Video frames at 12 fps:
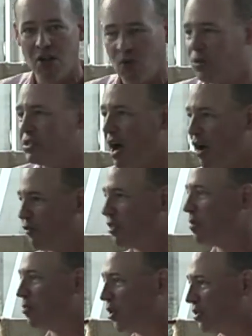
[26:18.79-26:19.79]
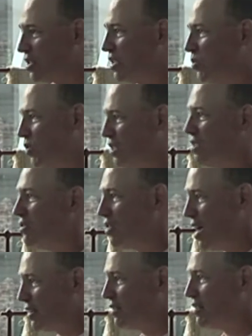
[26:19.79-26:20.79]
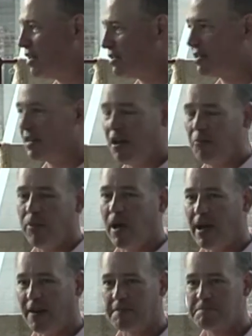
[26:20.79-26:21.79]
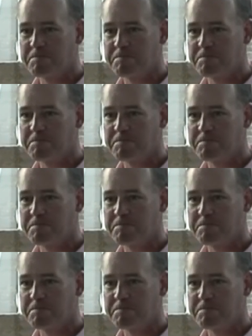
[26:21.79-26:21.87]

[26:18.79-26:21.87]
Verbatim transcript: was often the person that was selected as the umpire.